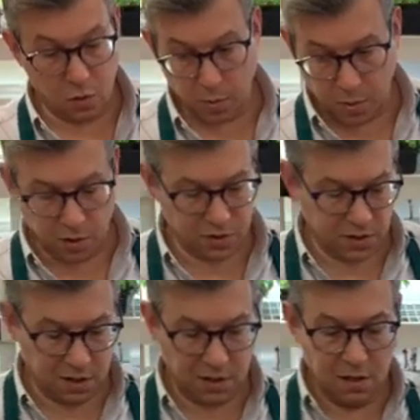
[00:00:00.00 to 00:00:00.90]
or
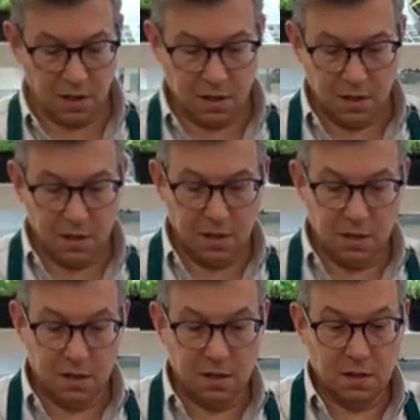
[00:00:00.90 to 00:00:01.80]
parsley.
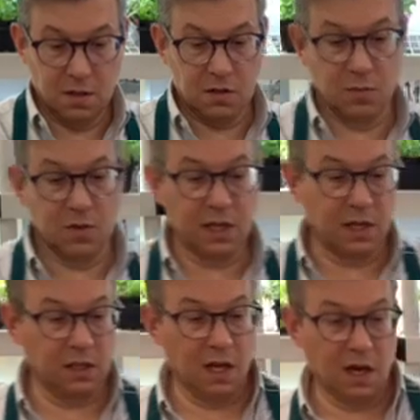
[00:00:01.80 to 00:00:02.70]
It's almost like a
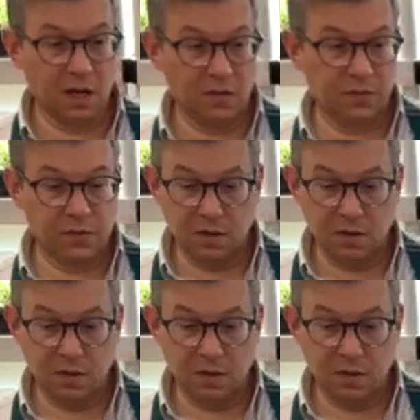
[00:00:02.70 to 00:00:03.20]
live,